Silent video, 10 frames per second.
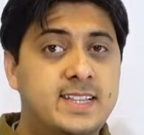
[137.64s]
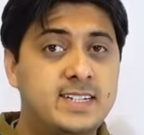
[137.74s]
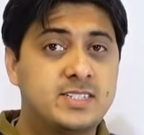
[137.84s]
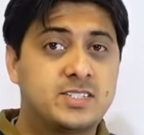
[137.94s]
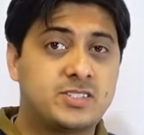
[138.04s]

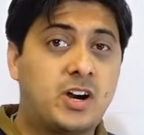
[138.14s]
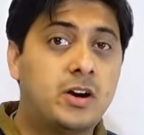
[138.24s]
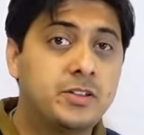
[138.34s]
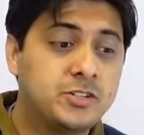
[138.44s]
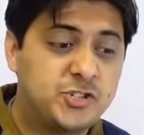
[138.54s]
let's
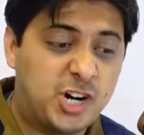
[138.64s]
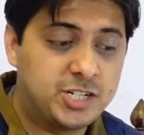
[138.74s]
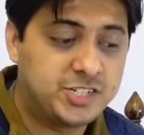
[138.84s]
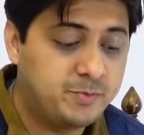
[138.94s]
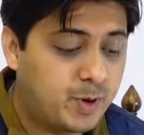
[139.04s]
start the
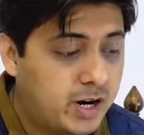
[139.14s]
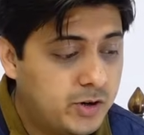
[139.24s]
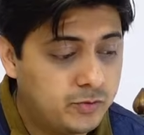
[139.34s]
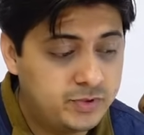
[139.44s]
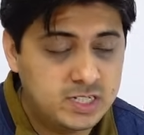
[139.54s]
charging
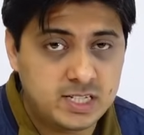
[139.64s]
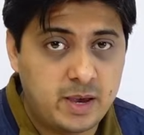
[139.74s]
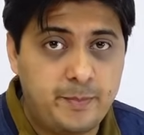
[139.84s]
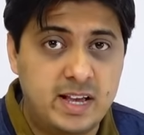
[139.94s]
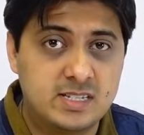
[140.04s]
part of this
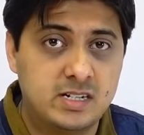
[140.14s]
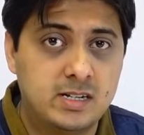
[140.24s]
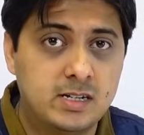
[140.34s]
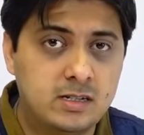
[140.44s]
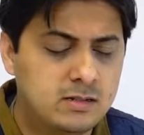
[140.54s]

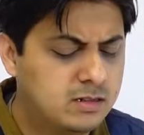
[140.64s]
capacitor